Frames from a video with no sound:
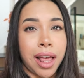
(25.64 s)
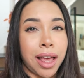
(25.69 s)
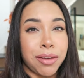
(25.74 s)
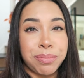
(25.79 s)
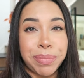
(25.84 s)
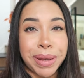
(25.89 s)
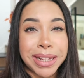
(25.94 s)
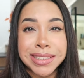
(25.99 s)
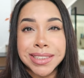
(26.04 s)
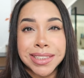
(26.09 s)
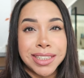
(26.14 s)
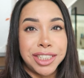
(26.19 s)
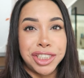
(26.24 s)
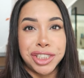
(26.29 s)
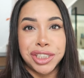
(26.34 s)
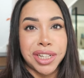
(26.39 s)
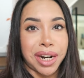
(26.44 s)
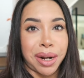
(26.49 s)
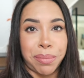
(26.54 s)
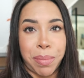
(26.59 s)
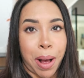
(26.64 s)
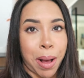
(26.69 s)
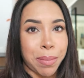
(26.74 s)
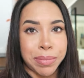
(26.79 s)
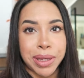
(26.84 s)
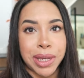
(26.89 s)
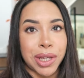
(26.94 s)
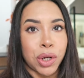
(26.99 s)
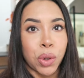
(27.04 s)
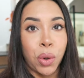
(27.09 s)
I've basically just done a
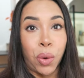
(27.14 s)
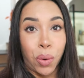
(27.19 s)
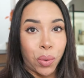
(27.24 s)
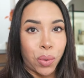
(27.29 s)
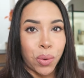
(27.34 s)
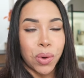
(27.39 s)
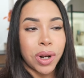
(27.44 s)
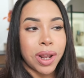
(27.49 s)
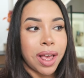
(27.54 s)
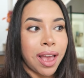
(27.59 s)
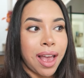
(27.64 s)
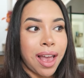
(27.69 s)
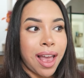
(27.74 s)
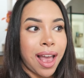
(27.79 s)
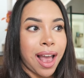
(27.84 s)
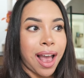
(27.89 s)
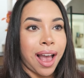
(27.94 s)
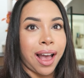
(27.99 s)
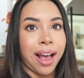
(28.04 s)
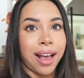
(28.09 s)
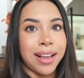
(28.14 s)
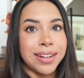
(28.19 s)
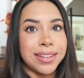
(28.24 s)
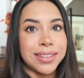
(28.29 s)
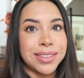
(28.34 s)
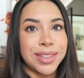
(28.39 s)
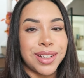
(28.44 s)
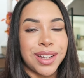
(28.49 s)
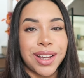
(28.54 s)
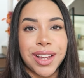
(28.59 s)
pumpkin haul
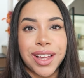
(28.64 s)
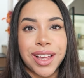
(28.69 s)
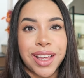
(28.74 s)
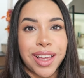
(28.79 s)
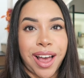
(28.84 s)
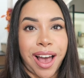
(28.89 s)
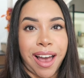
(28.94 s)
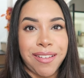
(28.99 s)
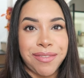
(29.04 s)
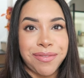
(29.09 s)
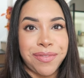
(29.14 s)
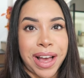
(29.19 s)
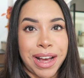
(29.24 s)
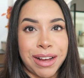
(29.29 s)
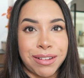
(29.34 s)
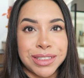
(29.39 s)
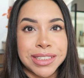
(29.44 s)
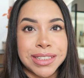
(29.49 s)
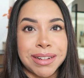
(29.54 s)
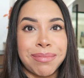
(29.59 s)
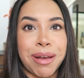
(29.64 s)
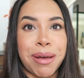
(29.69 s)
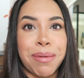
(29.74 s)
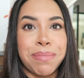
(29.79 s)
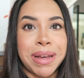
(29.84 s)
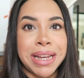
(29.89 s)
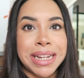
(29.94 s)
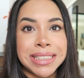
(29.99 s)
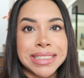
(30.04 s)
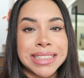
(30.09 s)
and I found some
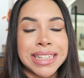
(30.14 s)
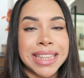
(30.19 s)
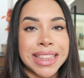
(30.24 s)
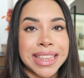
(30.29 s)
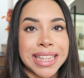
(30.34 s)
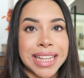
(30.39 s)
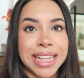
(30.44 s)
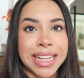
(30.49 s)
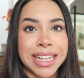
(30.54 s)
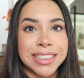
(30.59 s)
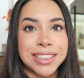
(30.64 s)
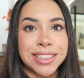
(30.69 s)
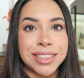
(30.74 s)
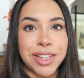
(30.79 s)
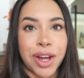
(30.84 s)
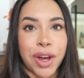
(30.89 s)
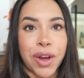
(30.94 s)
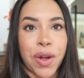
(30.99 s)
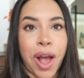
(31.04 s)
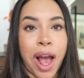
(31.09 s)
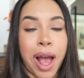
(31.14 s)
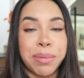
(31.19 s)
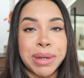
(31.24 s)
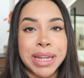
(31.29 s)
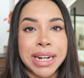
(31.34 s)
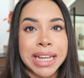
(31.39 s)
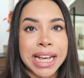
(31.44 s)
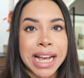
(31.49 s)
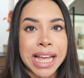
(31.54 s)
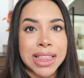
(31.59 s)
amazing things, so I'm
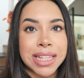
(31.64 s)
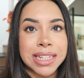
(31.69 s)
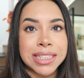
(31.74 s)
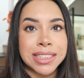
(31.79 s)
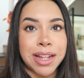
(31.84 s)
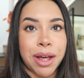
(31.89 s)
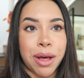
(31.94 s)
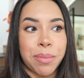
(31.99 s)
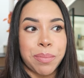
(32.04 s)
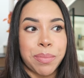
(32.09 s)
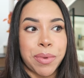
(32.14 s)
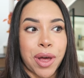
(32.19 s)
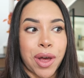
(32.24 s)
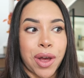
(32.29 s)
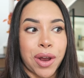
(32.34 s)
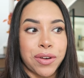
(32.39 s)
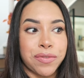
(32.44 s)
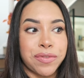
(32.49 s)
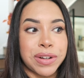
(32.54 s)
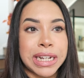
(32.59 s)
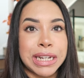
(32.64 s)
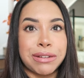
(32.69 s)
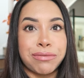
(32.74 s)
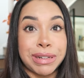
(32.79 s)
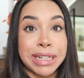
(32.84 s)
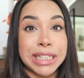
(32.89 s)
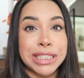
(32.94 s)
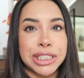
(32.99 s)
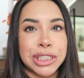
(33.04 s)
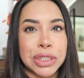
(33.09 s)
gonna get this up hopefully
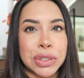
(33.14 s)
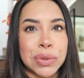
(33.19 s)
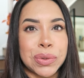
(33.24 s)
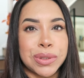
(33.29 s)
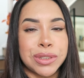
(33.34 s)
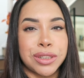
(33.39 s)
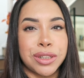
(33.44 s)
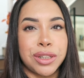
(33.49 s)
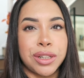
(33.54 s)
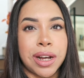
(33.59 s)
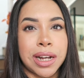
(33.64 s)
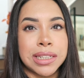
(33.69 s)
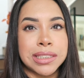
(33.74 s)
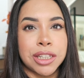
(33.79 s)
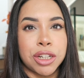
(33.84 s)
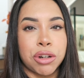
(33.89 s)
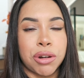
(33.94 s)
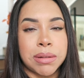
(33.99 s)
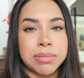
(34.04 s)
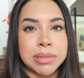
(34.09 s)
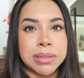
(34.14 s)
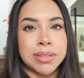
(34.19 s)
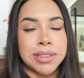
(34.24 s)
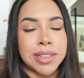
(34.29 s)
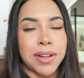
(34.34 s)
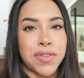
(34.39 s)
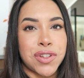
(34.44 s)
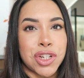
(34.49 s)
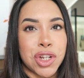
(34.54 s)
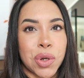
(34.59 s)
really soon so you guys can grab some
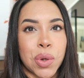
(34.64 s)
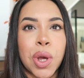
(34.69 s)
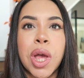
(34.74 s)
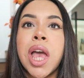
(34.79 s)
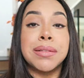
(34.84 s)
stuff too.